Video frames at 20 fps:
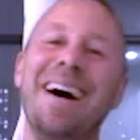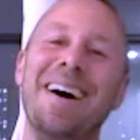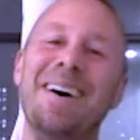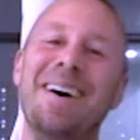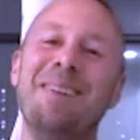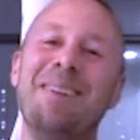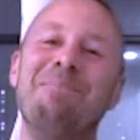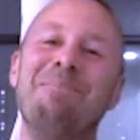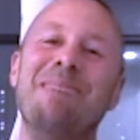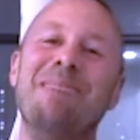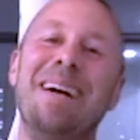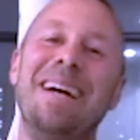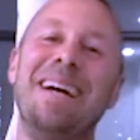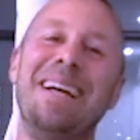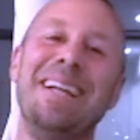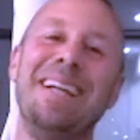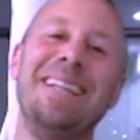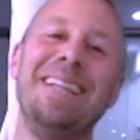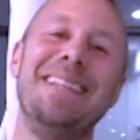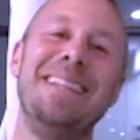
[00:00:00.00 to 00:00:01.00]
Um,
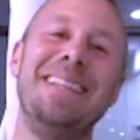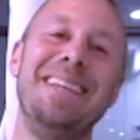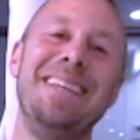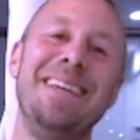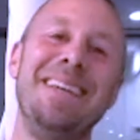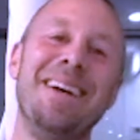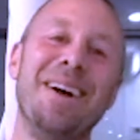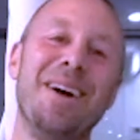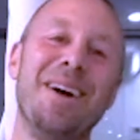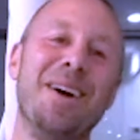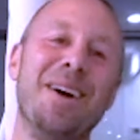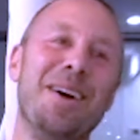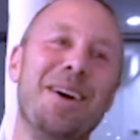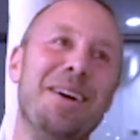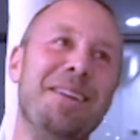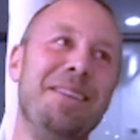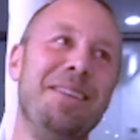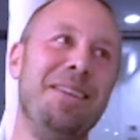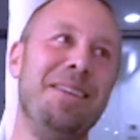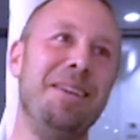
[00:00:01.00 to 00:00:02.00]
the uh,
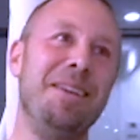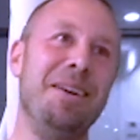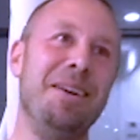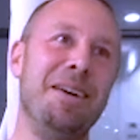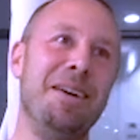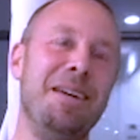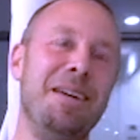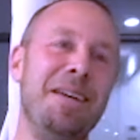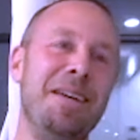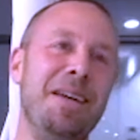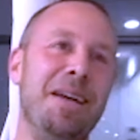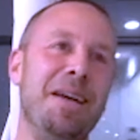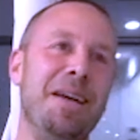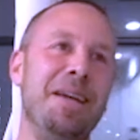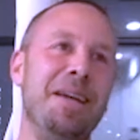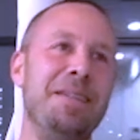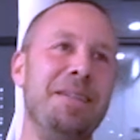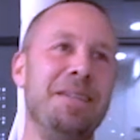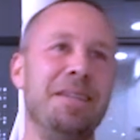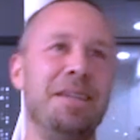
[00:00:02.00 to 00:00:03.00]
the uh, yeah.
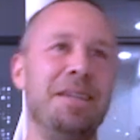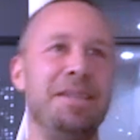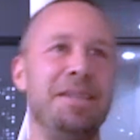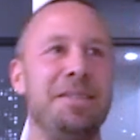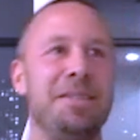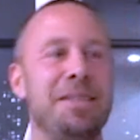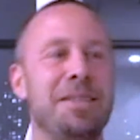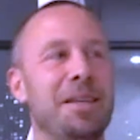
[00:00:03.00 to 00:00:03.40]
It's a it's.